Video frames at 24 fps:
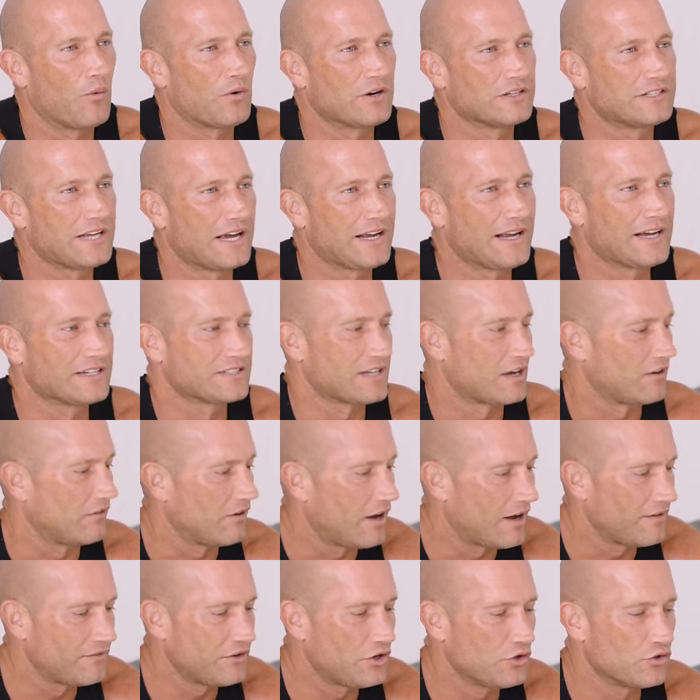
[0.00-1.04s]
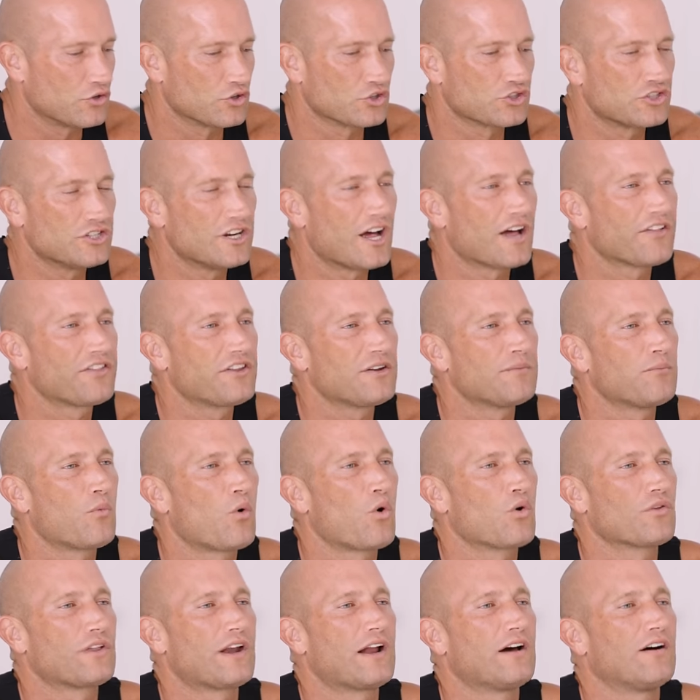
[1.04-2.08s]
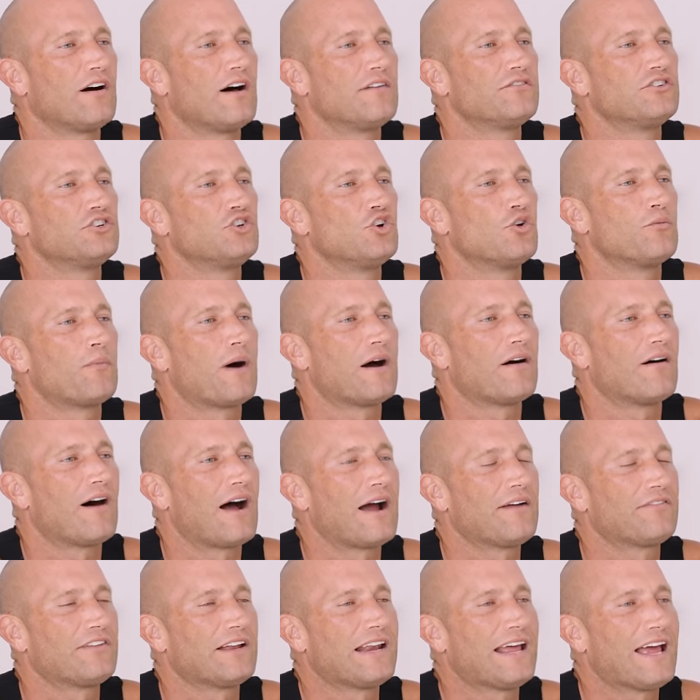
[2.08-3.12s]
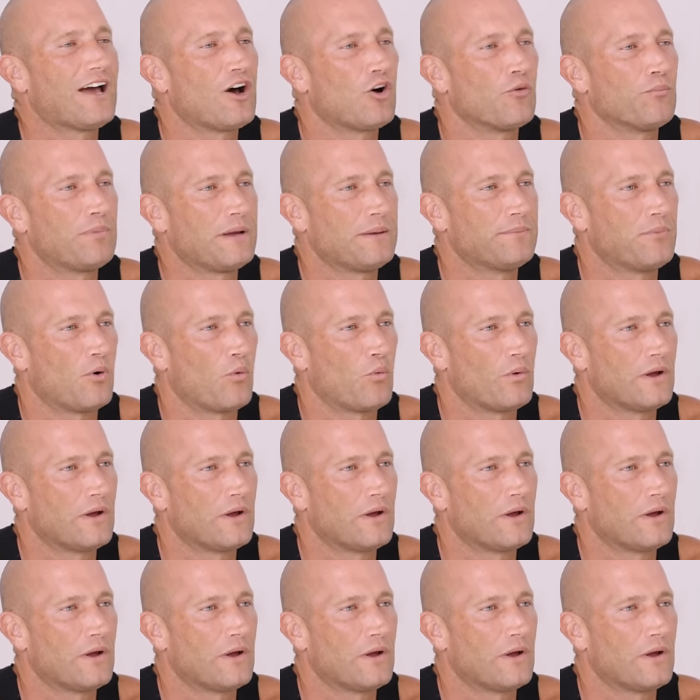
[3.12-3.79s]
I want to tell you guys, I love you. There's nothing more than I love to do in my life than help people